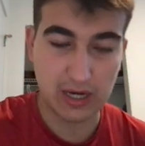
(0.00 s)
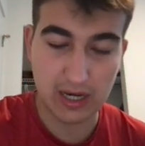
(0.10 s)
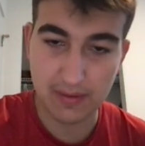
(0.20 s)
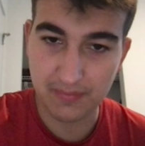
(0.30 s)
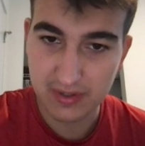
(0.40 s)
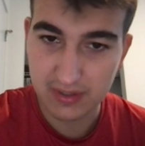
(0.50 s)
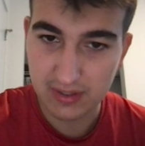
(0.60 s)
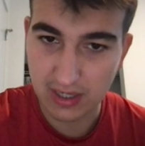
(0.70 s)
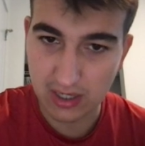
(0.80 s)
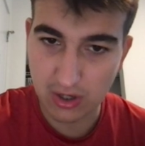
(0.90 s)
O
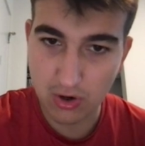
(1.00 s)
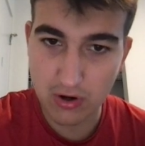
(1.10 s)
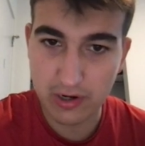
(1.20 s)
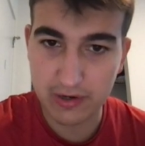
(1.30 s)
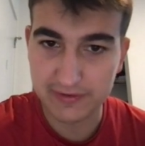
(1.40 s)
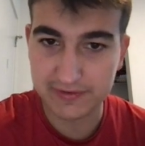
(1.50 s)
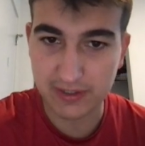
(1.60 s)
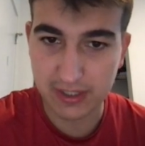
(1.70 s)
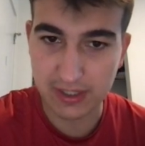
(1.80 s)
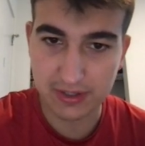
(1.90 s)
of
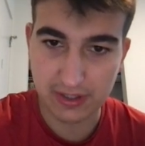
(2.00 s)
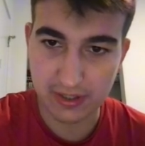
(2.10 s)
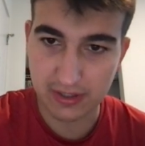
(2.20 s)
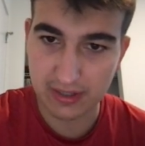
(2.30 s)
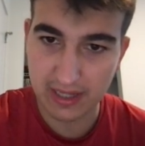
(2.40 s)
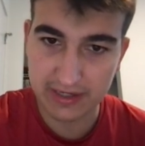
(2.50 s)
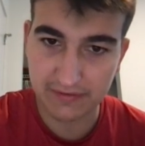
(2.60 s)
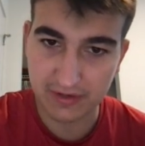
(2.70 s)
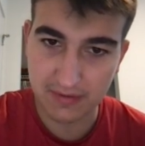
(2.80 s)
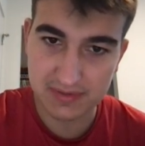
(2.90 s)
the length
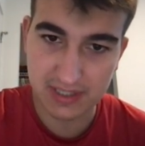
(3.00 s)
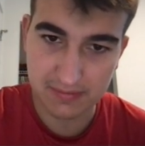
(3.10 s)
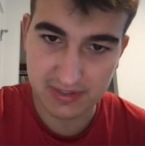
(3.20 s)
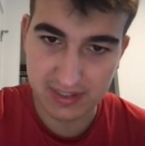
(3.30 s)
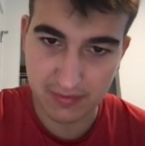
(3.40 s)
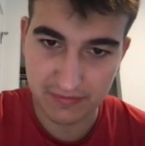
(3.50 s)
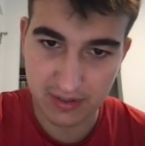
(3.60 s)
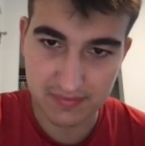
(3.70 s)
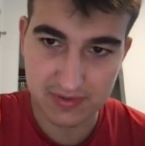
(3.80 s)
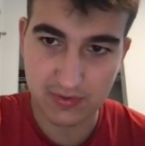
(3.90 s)
of nums times the sum of
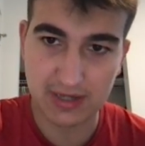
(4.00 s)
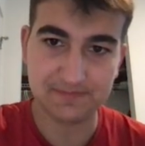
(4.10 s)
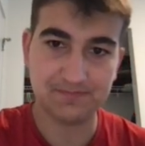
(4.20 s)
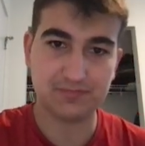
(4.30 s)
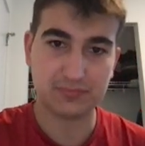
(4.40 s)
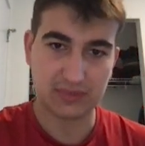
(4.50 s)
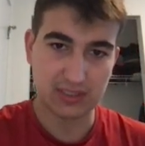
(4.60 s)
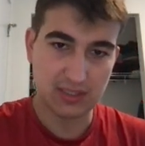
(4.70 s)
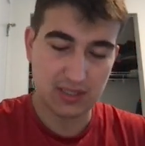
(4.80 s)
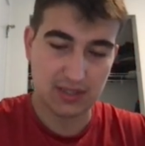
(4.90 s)
nums, right?
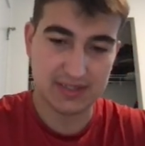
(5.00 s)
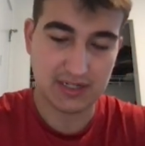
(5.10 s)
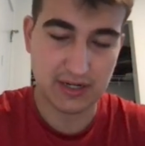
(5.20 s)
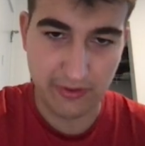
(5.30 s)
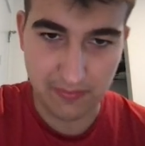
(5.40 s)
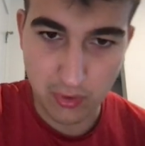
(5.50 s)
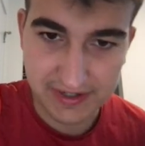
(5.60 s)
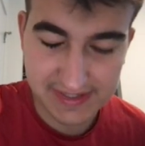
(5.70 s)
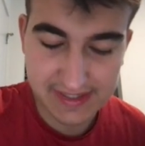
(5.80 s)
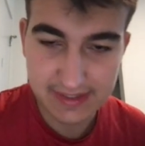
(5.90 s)
That's kind of the
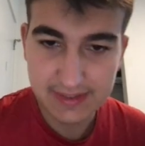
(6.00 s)
point.